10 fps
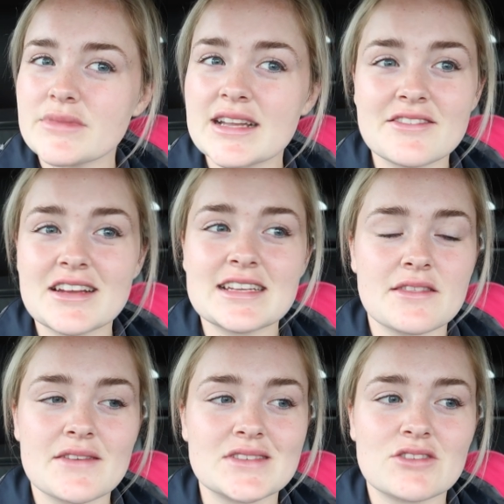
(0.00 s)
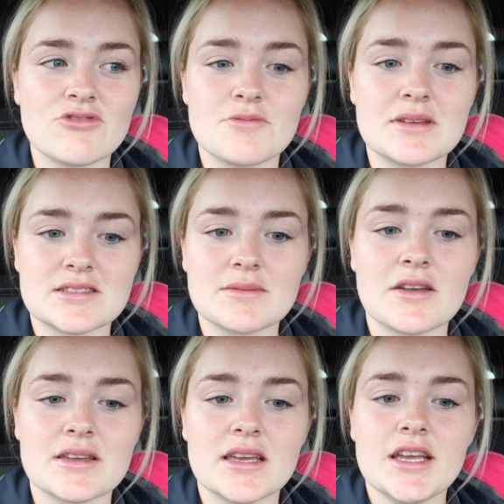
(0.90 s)
I really didn't think this through because I'm
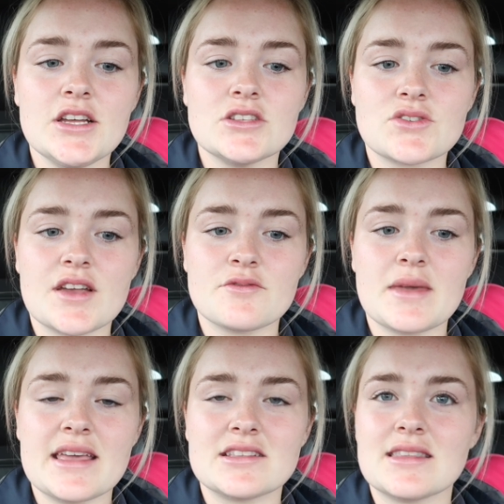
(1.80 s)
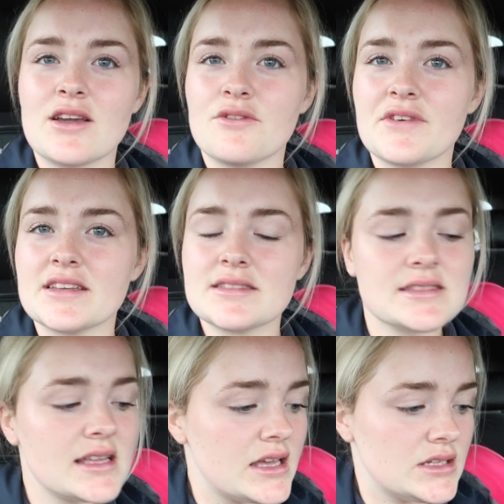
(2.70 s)
going straight from here to the office.